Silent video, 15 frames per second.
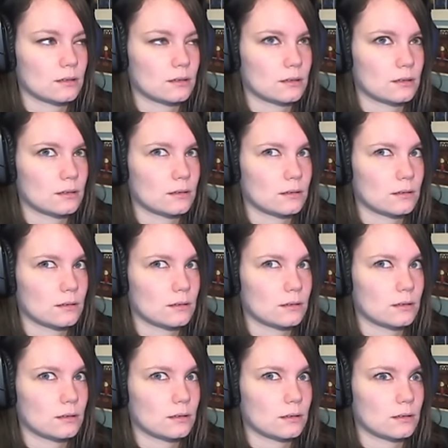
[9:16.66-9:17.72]

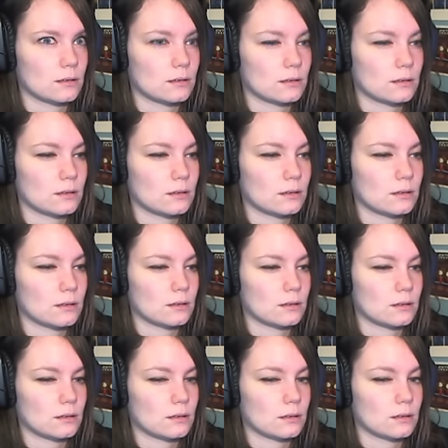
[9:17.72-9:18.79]

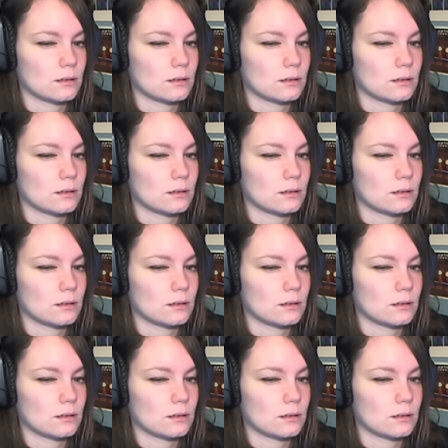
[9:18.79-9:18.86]
(silence)